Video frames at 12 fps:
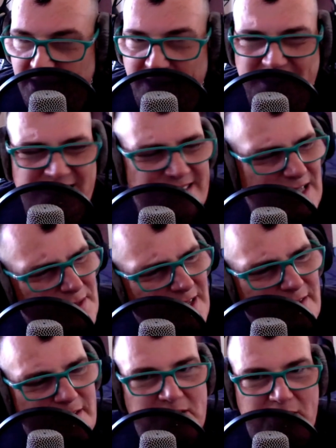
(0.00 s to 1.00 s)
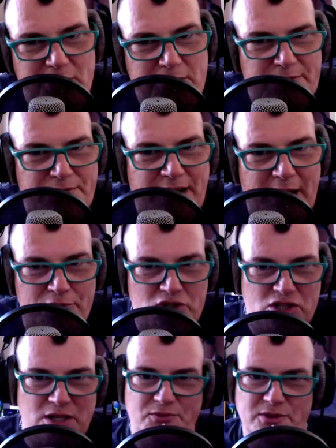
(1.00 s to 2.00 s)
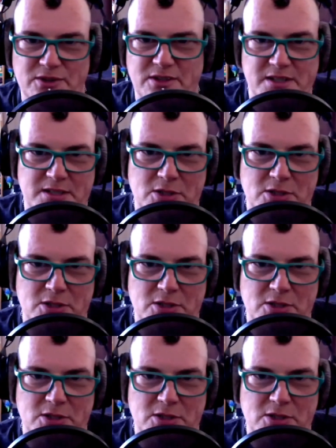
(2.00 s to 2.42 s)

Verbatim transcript: It seems like this year they've kind of shifted this